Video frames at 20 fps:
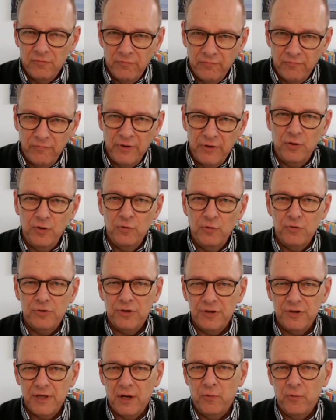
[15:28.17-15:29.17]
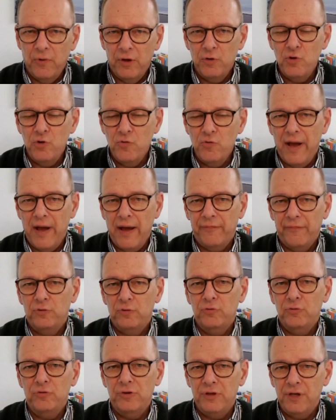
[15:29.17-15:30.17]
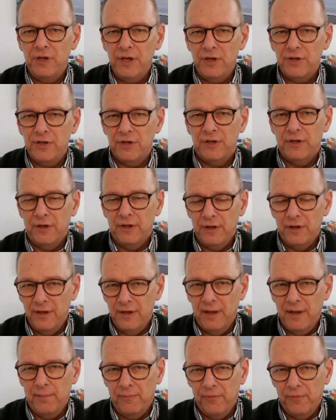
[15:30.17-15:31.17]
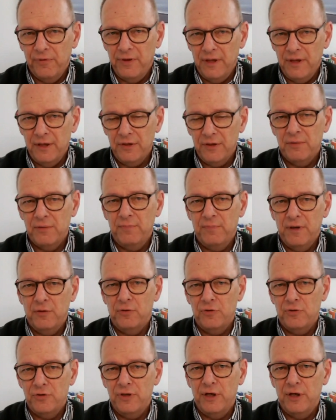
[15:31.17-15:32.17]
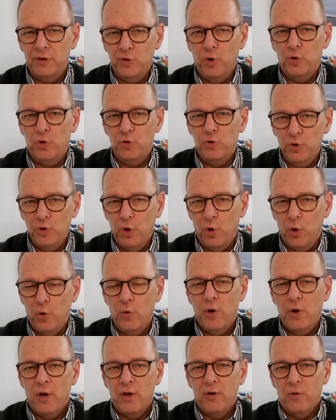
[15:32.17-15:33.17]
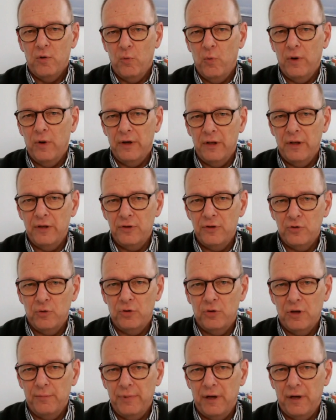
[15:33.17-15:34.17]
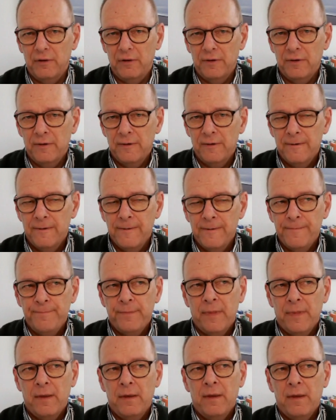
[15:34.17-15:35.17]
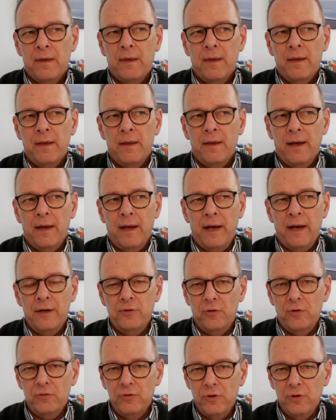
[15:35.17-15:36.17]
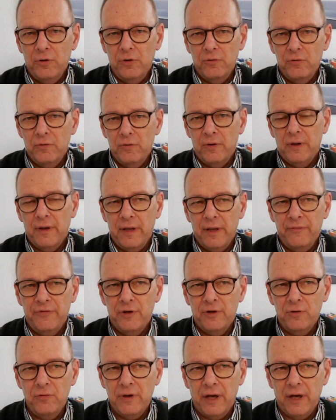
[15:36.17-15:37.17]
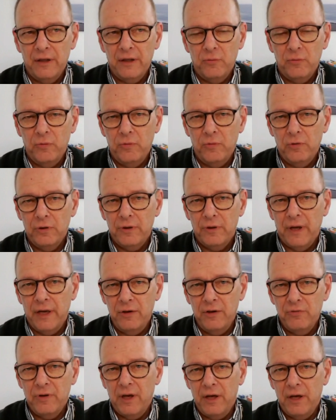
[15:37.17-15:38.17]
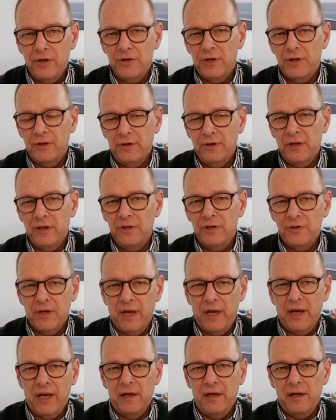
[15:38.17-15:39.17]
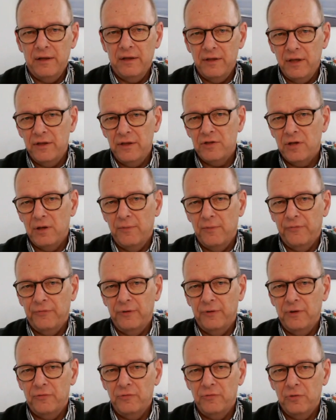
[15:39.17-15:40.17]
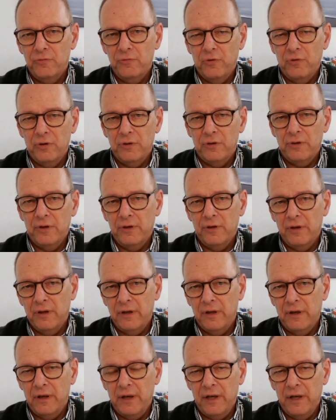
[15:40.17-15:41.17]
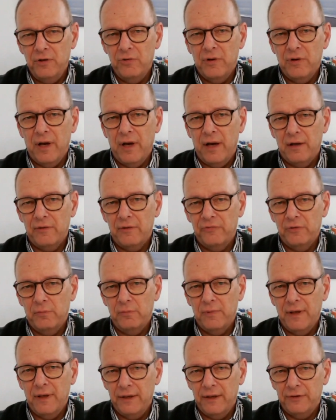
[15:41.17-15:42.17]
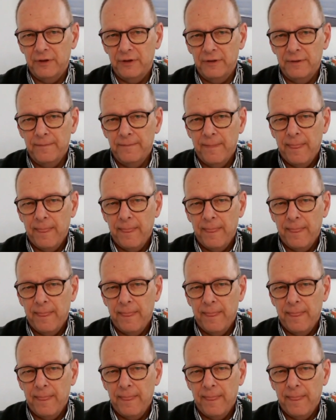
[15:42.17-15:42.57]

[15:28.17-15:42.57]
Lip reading: we used to say, well, you have to teach them things because they don't know what it is all about. I don't know if you look at the word education, it's come from the root word educare from Latin.